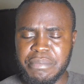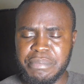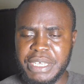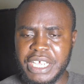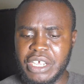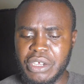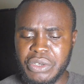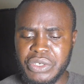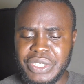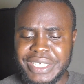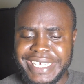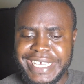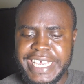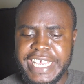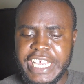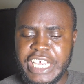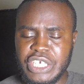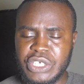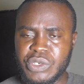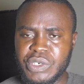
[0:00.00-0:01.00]
because
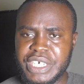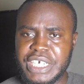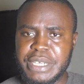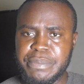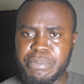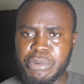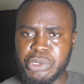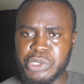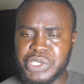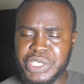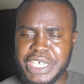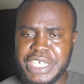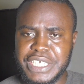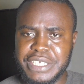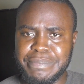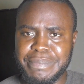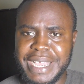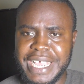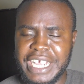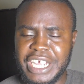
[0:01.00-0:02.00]
he is already
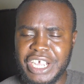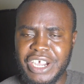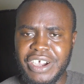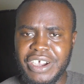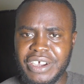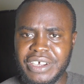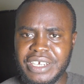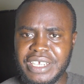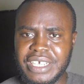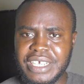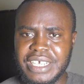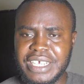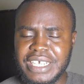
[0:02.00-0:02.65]
possessed by God.